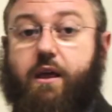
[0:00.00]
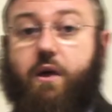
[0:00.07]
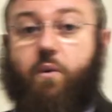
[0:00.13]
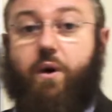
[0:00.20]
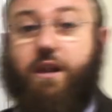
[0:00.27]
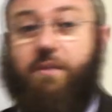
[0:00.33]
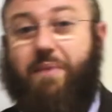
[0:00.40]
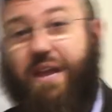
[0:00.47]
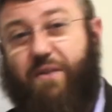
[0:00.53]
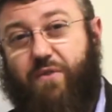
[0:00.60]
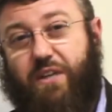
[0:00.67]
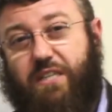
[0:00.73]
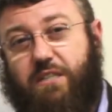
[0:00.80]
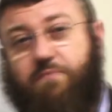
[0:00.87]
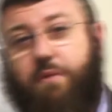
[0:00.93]
One of the main
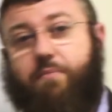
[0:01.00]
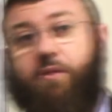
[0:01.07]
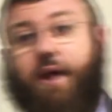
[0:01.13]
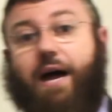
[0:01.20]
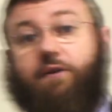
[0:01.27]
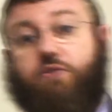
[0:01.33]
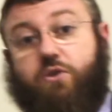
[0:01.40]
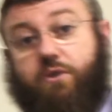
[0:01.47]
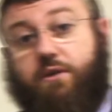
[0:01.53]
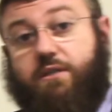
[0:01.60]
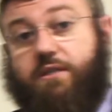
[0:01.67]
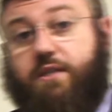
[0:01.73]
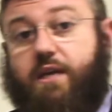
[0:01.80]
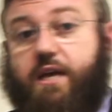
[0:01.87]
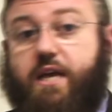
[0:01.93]
reasons people
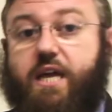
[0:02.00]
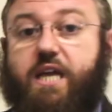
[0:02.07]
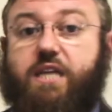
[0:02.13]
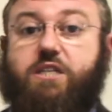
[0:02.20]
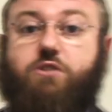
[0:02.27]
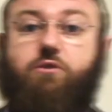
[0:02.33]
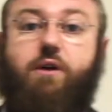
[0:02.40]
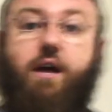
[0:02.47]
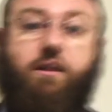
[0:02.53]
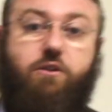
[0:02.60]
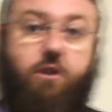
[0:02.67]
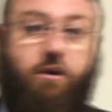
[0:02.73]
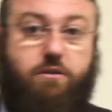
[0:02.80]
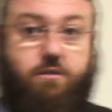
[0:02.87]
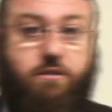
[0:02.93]
outsource is to cut
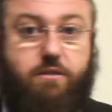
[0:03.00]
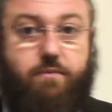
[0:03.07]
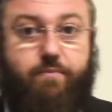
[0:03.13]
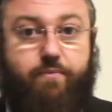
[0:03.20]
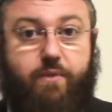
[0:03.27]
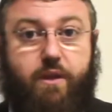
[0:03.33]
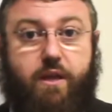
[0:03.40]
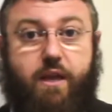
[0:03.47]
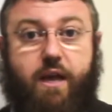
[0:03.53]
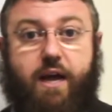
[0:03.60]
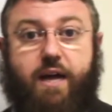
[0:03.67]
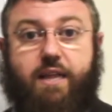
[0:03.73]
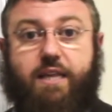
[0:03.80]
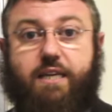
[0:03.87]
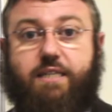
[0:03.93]
costs.
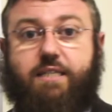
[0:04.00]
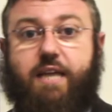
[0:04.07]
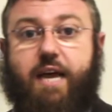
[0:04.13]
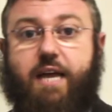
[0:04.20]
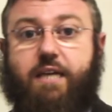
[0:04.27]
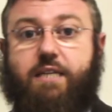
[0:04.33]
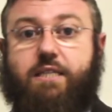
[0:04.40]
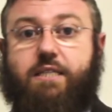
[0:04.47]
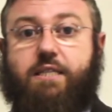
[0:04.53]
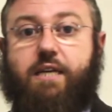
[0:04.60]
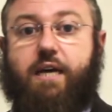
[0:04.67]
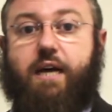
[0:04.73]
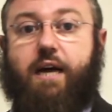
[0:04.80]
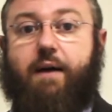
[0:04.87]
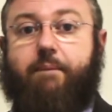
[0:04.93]
These days,
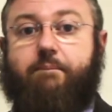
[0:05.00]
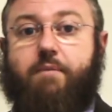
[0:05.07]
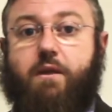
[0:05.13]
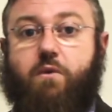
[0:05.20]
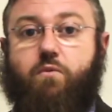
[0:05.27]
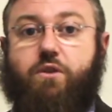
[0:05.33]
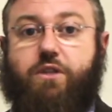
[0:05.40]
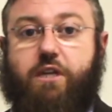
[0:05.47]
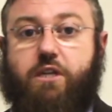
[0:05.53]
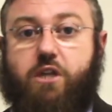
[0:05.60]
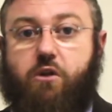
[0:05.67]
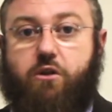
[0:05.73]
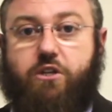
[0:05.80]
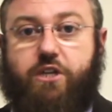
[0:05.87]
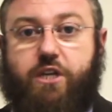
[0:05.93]
with
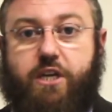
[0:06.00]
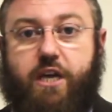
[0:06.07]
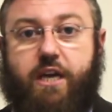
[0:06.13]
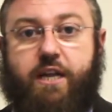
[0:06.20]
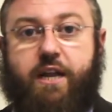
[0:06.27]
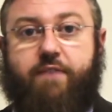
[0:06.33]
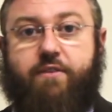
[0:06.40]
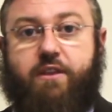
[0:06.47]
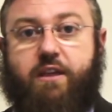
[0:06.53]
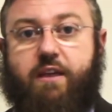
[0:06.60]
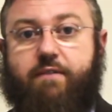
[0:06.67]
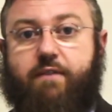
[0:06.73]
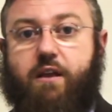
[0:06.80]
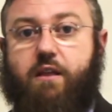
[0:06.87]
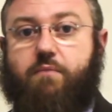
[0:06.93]
technology and everything
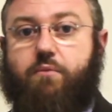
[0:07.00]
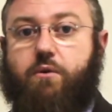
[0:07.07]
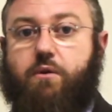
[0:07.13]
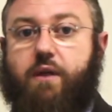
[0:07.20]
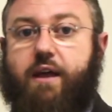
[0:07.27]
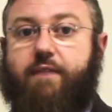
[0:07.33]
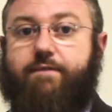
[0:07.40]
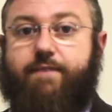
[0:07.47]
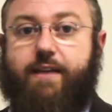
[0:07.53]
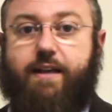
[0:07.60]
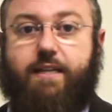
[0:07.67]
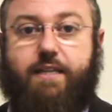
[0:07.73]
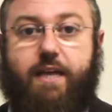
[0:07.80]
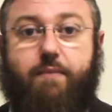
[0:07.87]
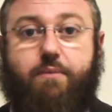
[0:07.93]
available at our
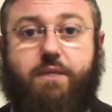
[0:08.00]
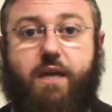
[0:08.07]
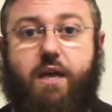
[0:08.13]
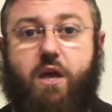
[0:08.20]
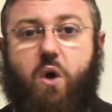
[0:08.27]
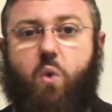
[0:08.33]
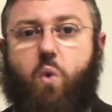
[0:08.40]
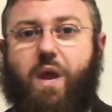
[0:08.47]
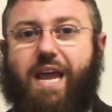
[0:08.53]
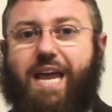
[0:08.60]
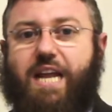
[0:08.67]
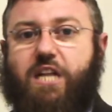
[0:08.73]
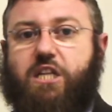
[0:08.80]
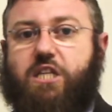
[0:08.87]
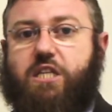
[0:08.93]
fingertips, we
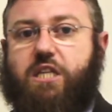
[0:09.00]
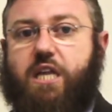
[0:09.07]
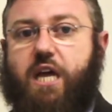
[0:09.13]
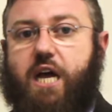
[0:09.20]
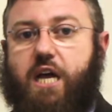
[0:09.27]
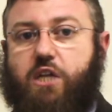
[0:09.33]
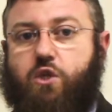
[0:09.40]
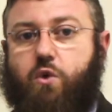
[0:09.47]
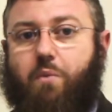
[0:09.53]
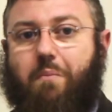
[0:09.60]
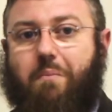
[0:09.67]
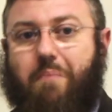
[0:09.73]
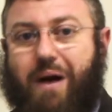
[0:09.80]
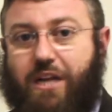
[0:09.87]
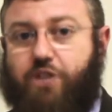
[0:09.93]
can do
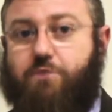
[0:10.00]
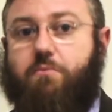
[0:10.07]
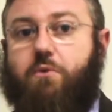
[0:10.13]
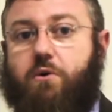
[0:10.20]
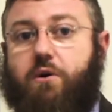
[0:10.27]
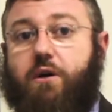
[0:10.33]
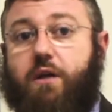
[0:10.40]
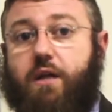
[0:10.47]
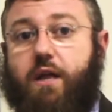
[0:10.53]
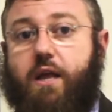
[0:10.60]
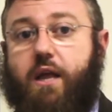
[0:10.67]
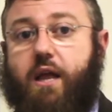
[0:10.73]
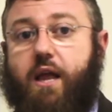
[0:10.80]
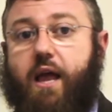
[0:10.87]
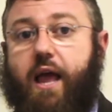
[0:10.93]
much more,
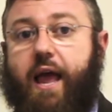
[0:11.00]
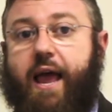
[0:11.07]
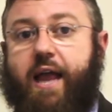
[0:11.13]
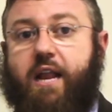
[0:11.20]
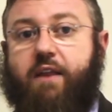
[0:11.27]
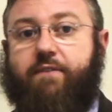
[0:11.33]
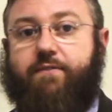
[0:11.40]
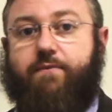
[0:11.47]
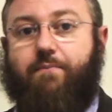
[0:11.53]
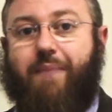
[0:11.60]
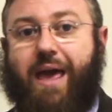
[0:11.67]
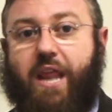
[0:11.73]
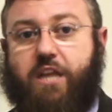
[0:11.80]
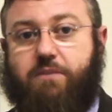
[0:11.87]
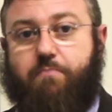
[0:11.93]
and if
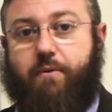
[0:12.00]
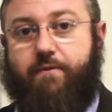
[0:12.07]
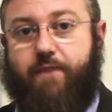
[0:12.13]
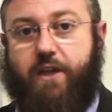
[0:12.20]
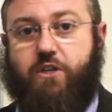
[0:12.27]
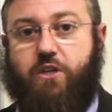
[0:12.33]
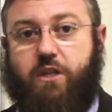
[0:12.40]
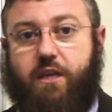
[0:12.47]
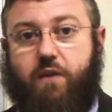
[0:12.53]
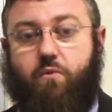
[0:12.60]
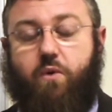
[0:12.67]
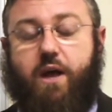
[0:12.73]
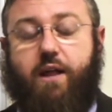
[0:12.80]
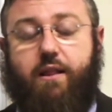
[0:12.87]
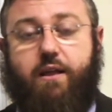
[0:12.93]
managed professionally and
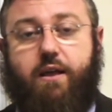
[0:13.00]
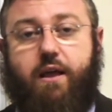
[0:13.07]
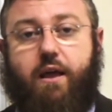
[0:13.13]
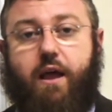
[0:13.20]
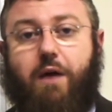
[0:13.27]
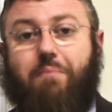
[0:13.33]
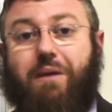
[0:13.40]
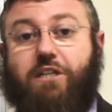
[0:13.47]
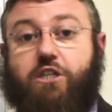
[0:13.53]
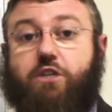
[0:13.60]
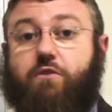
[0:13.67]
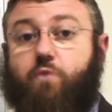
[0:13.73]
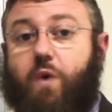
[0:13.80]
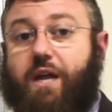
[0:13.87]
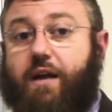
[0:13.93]
well,
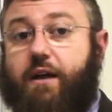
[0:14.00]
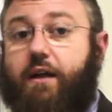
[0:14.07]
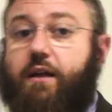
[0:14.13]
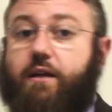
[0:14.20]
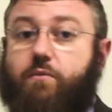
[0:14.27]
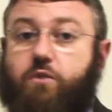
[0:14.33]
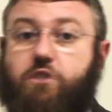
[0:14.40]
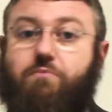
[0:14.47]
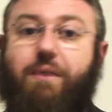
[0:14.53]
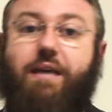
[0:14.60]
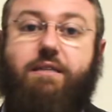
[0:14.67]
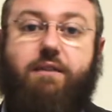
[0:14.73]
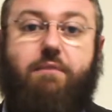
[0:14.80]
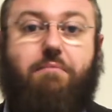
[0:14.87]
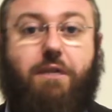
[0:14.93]
much quicker, which
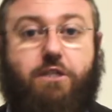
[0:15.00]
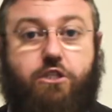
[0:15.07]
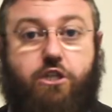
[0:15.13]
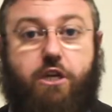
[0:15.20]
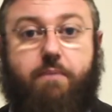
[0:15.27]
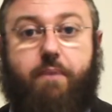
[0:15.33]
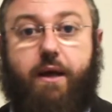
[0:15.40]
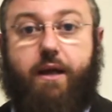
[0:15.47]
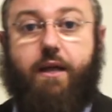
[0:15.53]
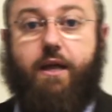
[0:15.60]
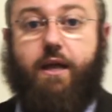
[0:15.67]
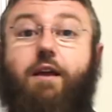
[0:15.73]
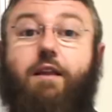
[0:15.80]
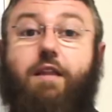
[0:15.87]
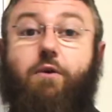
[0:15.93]
makes it much cheaper.
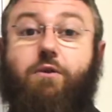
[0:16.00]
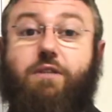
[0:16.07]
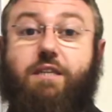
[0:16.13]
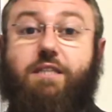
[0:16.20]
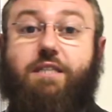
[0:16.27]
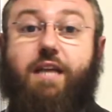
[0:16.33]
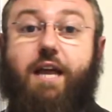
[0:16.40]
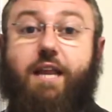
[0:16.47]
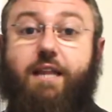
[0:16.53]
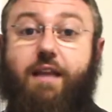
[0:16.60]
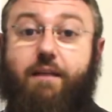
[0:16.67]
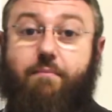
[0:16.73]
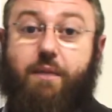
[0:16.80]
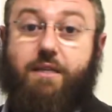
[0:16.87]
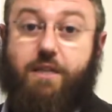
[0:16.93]
There was a study
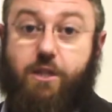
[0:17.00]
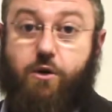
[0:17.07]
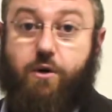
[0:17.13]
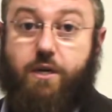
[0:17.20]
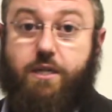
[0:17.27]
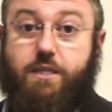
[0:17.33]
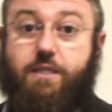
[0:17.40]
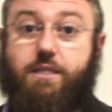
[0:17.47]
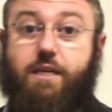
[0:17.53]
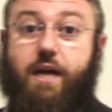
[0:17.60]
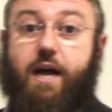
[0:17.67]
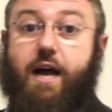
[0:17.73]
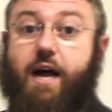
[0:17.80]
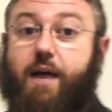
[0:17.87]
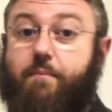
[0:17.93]
done by Deloitte
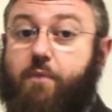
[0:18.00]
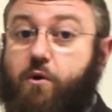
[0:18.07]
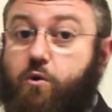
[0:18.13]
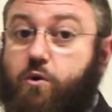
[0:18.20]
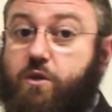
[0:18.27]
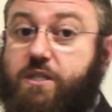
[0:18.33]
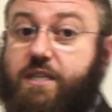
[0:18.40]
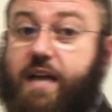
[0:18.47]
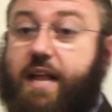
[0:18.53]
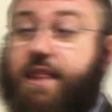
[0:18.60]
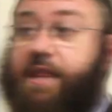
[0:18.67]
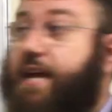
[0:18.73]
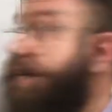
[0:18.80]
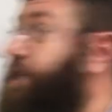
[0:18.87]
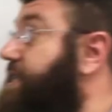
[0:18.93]
who
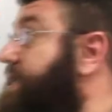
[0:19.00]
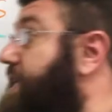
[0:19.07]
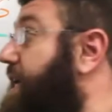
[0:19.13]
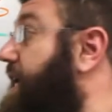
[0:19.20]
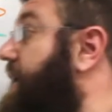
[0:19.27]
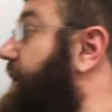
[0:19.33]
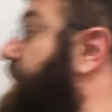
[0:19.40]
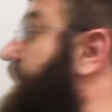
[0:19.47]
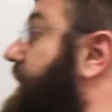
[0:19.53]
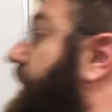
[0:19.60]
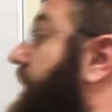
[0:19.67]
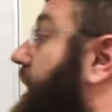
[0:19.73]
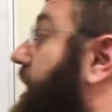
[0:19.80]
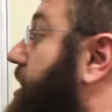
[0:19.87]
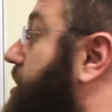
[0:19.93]
said that
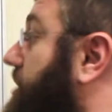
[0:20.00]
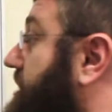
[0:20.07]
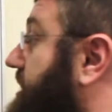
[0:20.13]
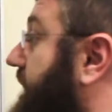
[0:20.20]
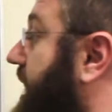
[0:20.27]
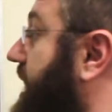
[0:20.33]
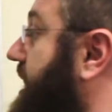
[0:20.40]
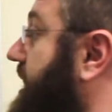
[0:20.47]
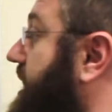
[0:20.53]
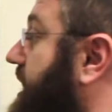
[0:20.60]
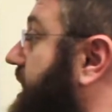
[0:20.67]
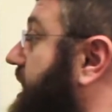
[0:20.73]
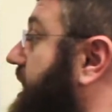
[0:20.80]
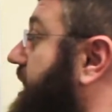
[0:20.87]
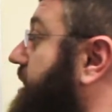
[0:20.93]
cost
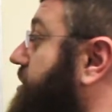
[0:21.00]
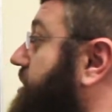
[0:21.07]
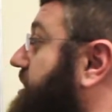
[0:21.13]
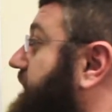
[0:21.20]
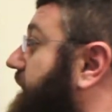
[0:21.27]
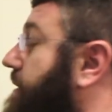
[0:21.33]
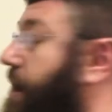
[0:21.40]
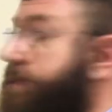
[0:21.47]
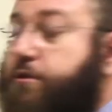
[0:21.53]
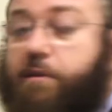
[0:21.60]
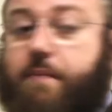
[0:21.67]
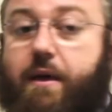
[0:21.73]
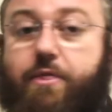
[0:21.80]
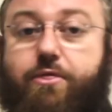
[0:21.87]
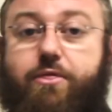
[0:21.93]
cutting, you can save up to
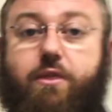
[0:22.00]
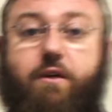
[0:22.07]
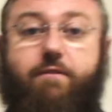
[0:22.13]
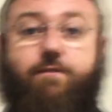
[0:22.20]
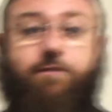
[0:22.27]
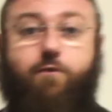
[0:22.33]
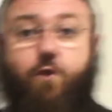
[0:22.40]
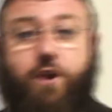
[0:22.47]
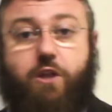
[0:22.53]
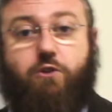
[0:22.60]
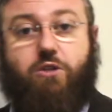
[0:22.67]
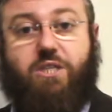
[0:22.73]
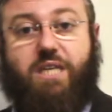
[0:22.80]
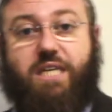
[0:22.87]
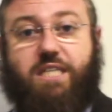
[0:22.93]
about 40
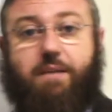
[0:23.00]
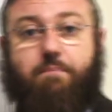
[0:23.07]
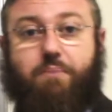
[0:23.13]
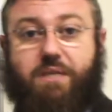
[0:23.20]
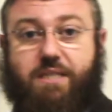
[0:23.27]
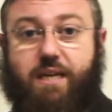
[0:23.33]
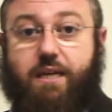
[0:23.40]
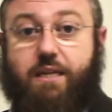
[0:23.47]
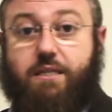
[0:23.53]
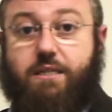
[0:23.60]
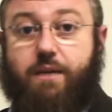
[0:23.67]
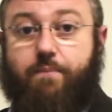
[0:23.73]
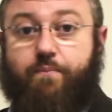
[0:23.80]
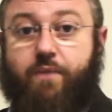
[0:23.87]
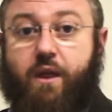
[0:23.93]
to 60%
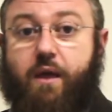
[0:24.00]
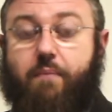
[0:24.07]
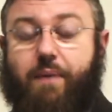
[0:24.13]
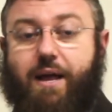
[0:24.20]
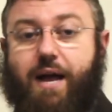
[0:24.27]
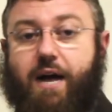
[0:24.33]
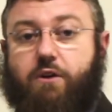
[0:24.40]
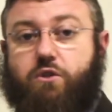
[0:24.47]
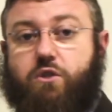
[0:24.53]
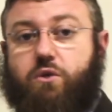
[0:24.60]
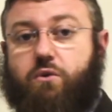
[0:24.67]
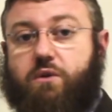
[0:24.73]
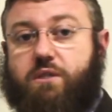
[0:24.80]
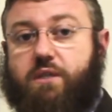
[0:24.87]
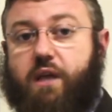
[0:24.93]
by
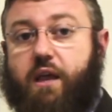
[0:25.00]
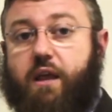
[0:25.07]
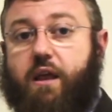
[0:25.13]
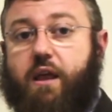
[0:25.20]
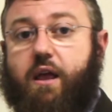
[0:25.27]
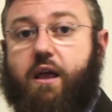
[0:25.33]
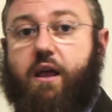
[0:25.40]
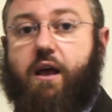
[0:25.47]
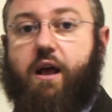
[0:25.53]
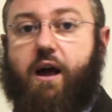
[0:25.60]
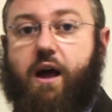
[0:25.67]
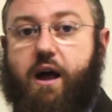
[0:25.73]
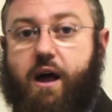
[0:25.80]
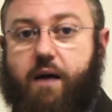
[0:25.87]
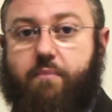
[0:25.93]
outsourcing
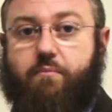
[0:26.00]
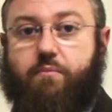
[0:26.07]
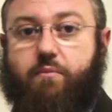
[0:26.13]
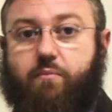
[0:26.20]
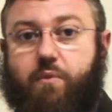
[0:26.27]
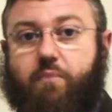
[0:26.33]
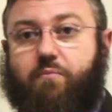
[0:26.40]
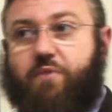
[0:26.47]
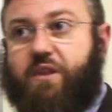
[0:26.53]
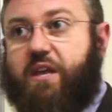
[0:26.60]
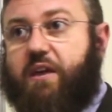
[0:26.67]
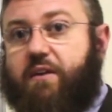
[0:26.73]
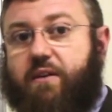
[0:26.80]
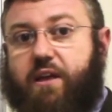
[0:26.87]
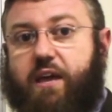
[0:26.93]
some
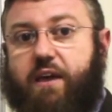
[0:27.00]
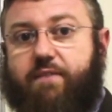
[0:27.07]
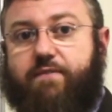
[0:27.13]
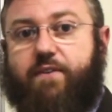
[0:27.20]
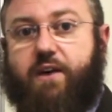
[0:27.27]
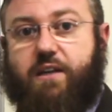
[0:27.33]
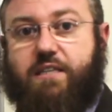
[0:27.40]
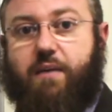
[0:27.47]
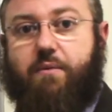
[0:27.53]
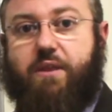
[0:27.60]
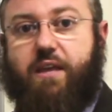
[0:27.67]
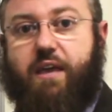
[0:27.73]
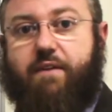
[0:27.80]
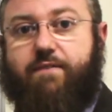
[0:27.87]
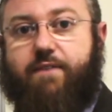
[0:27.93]
of
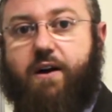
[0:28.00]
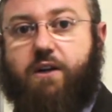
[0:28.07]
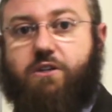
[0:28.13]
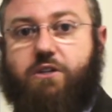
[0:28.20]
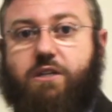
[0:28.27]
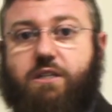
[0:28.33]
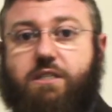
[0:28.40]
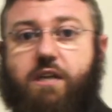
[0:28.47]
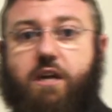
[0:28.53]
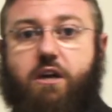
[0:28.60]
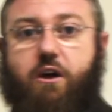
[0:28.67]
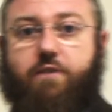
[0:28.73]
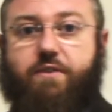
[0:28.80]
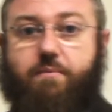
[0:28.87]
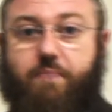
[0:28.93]
the key functions
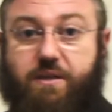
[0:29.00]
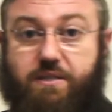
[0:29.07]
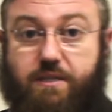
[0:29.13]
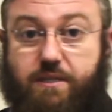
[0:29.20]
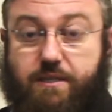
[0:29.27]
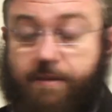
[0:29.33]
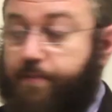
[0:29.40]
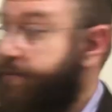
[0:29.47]
of the business.